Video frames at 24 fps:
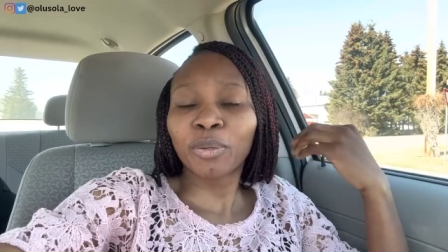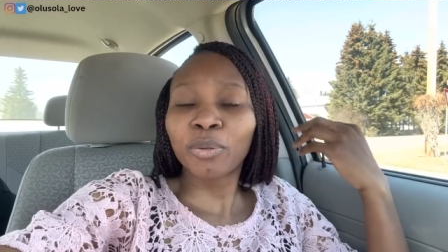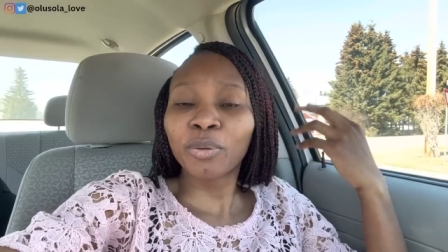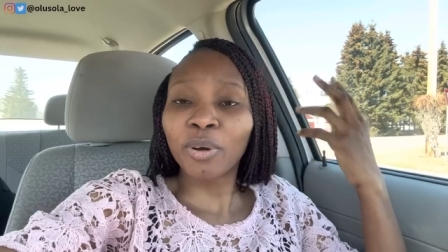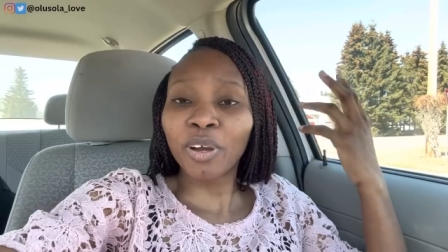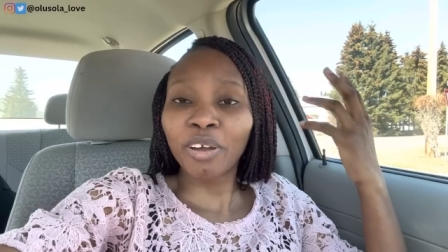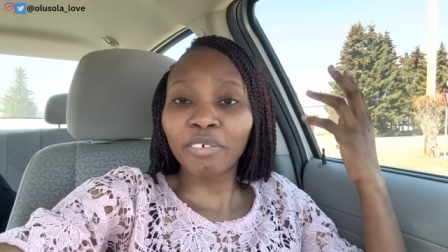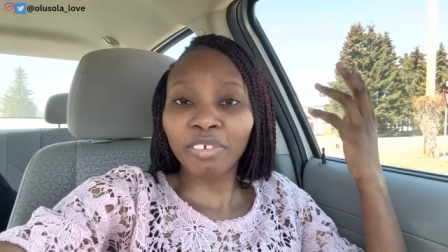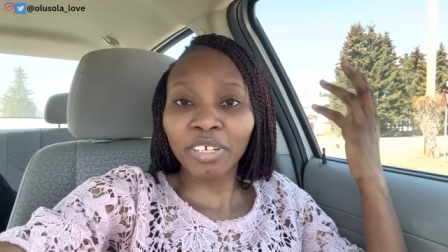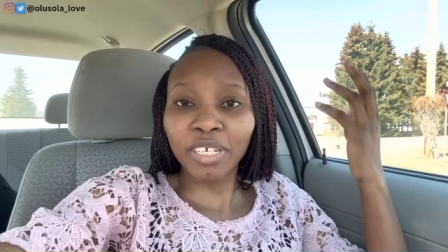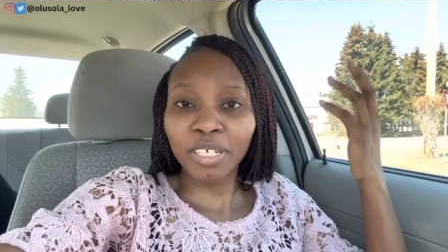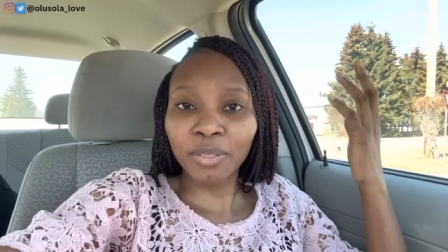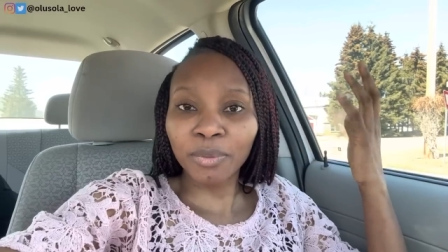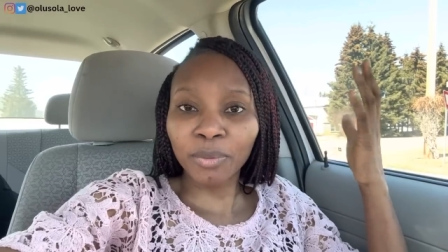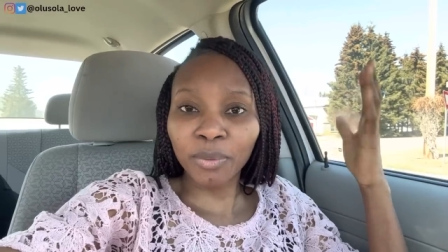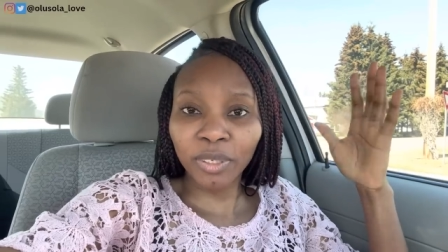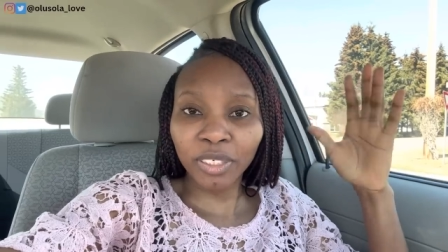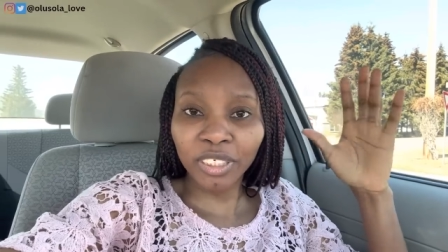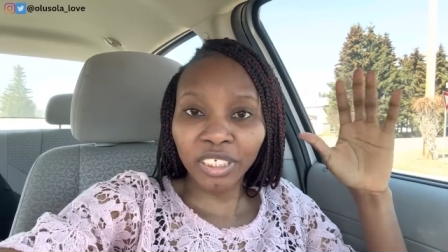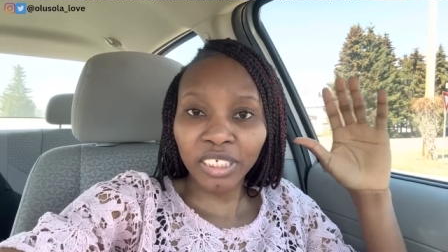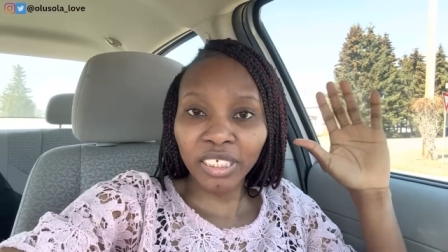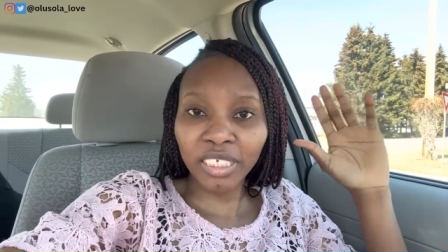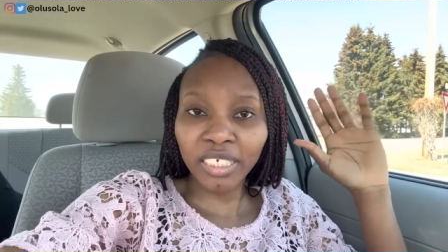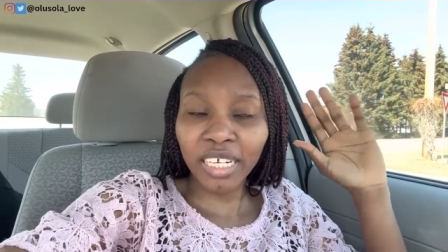whoever is
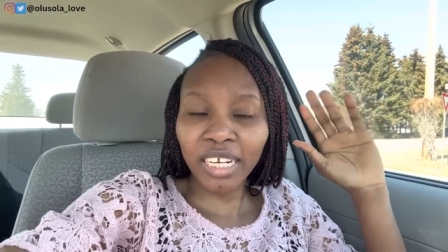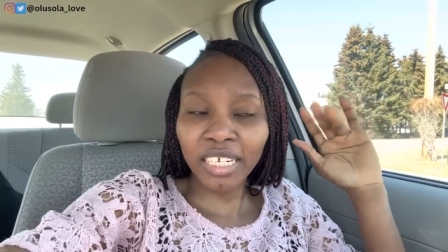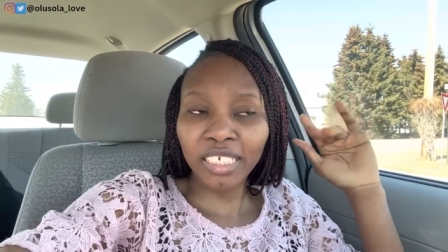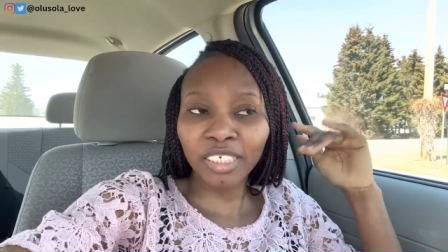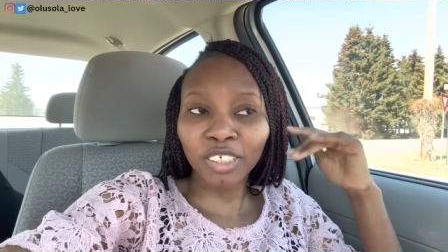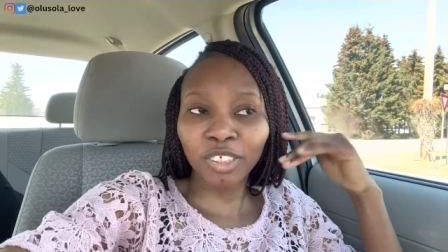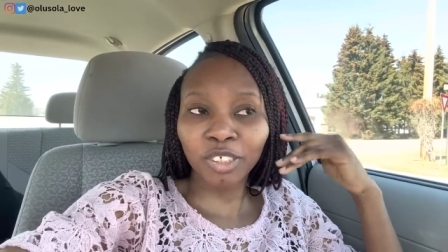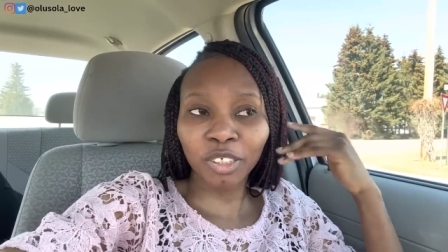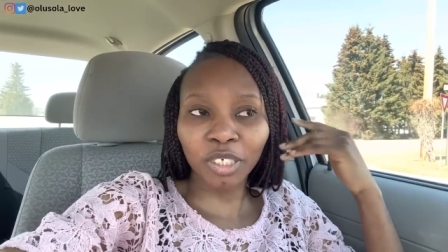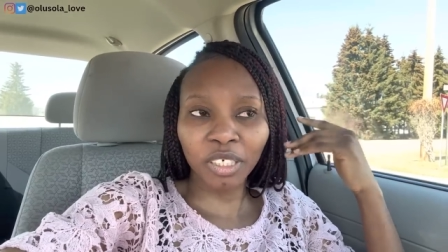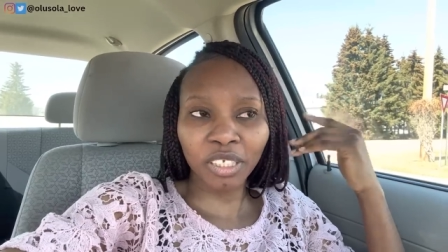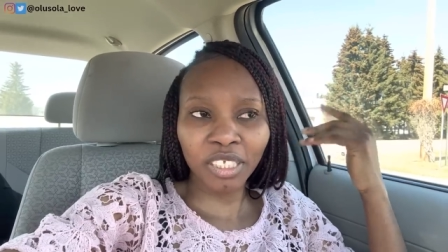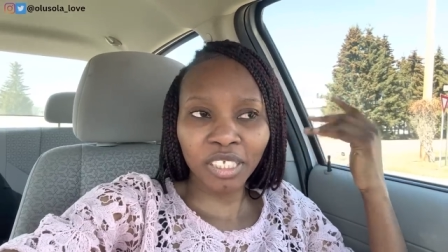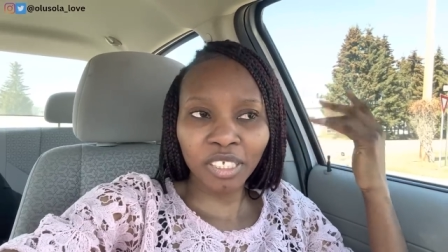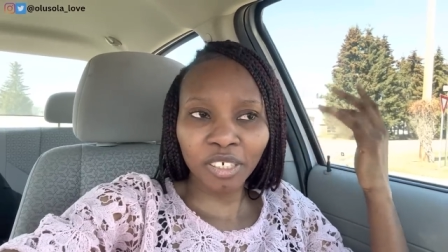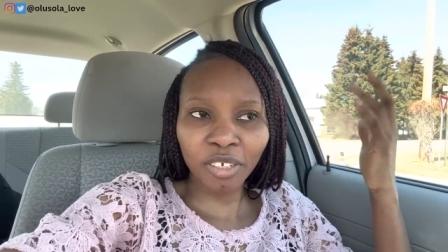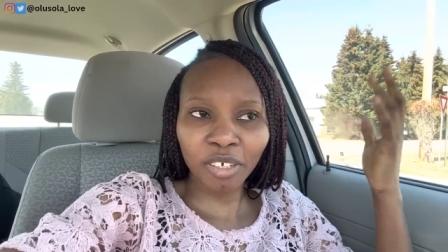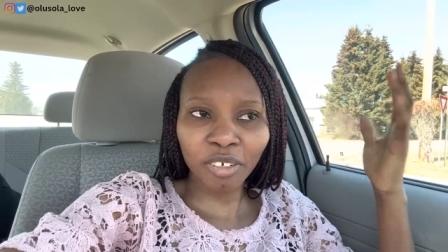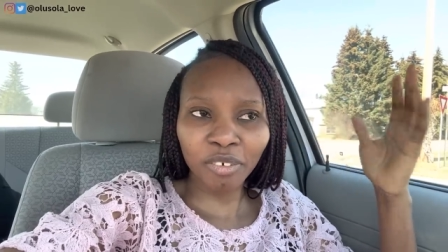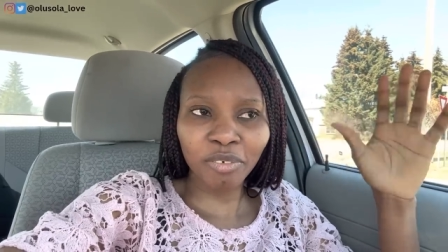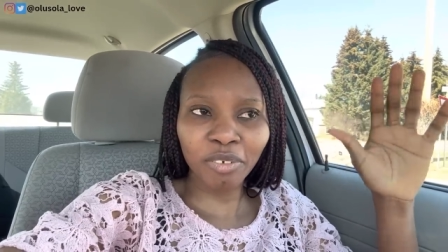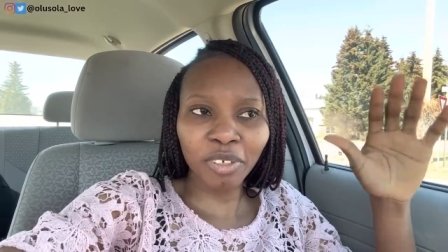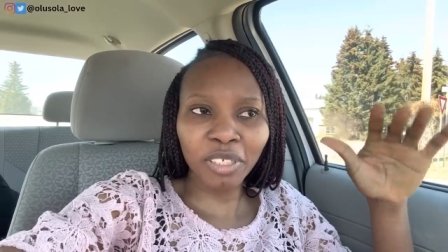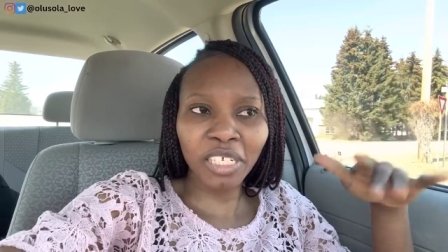watching and is trusting
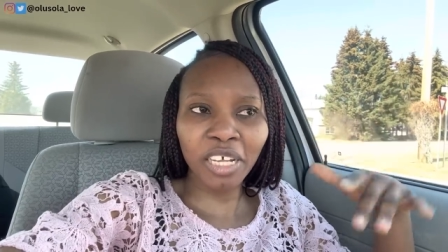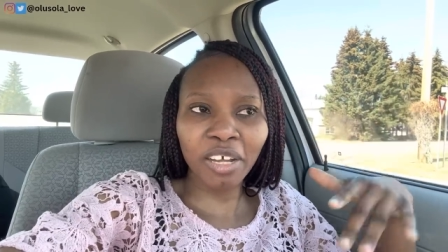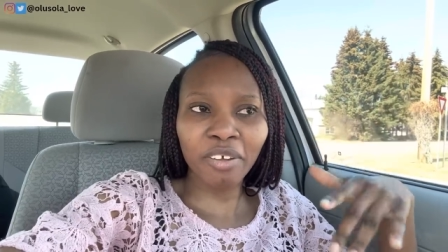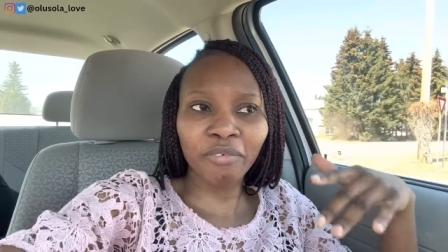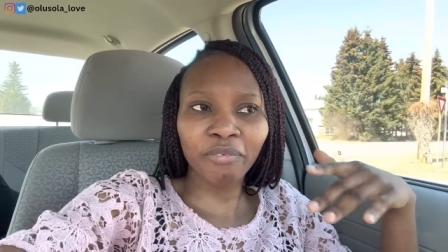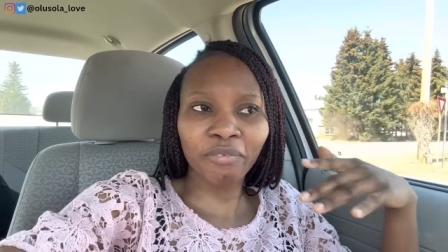God for their